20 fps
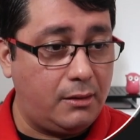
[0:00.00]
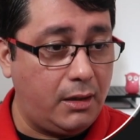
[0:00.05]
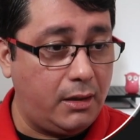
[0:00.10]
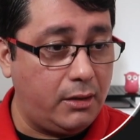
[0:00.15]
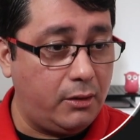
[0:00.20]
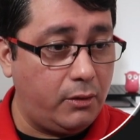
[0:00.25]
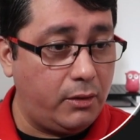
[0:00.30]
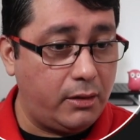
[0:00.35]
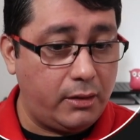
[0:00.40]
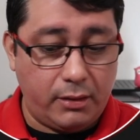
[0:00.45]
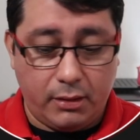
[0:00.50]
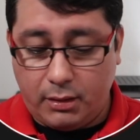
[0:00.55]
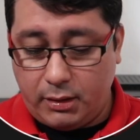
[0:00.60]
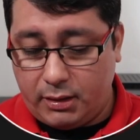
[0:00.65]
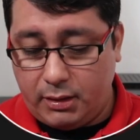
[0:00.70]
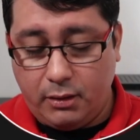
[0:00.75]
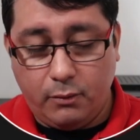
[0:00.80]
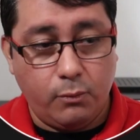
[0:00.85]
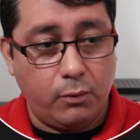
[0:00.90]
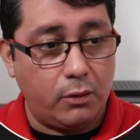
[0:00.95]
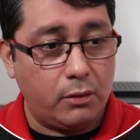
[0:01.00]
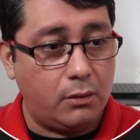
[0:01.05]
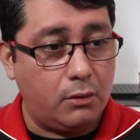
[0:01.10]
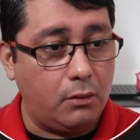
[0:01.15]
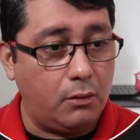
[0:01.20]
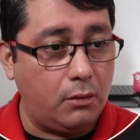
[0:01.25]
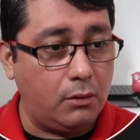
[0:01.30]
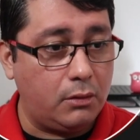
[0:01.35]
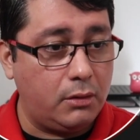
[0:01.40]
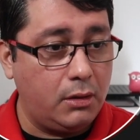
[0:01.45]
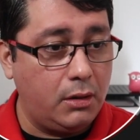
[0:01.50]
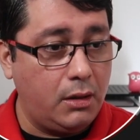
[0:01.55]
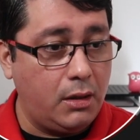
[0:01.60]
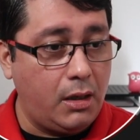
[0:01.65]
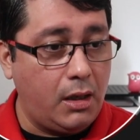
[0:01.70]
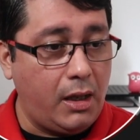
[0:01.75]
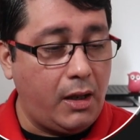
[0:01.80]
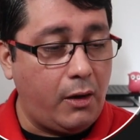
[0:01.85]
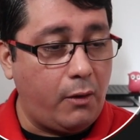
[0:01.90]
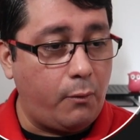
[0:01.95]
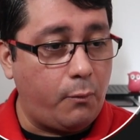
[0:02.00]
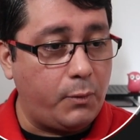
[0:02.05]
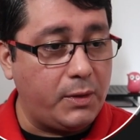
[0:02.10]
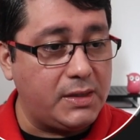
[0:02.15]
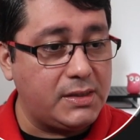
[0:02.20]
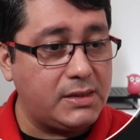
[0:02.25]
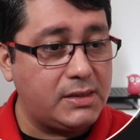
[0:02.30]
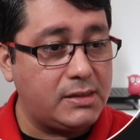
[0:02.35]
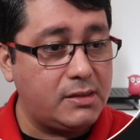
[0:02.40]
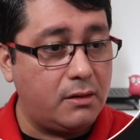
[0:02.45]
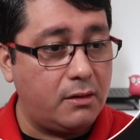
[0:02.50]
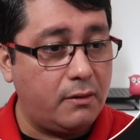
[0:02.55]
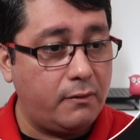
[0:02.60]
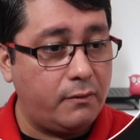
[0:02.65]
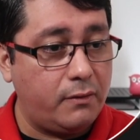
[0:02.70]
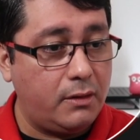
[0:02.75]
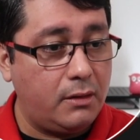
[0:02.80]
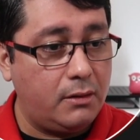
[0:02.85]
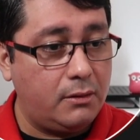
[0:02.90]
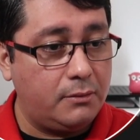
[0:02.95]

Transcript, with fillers: another keyword called reserve.